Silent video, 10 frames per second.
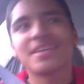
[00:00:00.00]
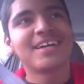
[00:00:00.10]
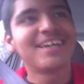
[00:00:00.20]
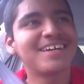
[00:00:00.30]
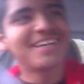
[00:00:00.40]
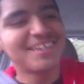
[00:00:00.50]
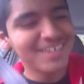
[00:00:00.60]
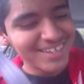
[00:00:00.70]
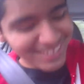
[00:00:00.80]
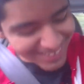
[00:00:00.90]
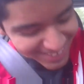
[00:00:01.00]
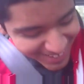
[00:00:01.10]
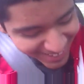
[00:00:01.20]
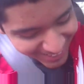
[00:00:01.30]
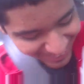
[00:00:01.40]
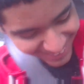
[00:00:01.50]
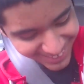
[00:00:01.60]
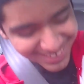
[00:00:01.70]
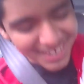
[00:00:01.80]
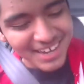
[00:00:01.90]

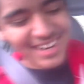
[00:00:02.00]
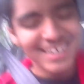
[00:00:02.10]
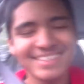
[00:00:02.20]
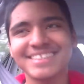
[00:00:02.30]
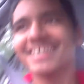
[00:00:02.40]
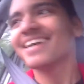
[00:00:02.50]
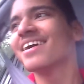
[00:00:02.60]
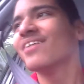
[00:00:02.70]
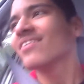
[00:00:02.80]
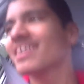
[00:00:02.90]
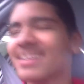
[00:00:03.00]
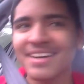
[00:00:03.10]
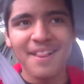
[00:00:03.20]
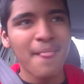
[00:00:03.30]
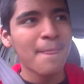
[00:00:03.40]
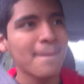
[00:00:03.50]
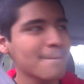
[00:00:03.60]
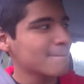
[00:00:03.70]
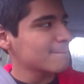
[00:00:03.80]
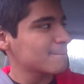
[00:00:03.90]
uh, shut up. Sponsored by beep.